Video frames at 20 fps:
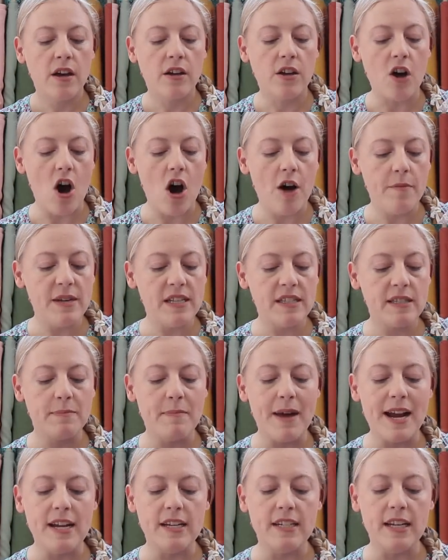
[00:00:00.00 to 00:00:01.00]
garments
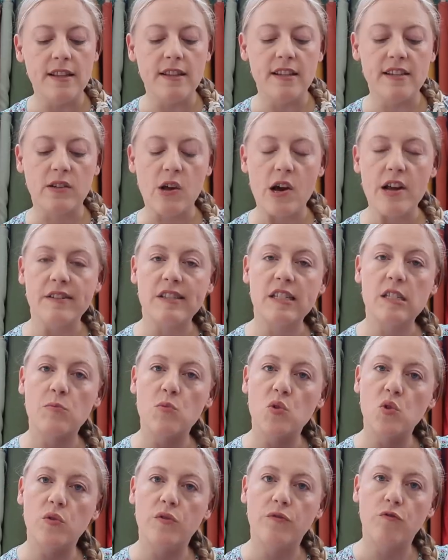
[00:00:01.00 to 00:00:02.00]
made in this kind of
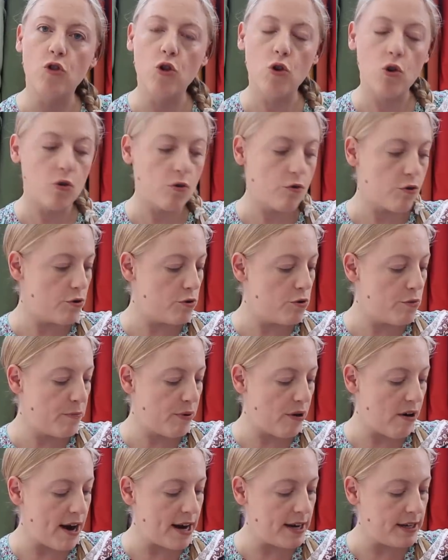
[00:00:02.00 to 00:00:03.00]
small floral
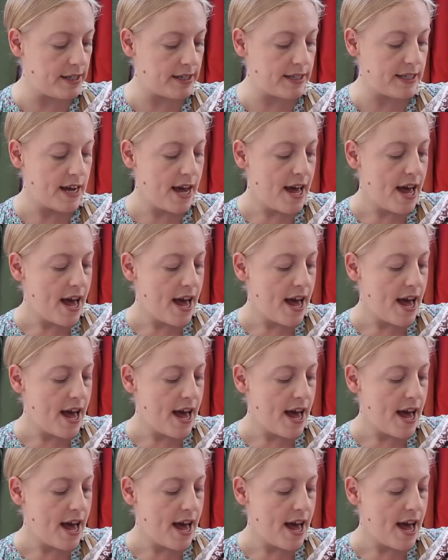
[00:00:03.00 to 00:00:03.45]
print,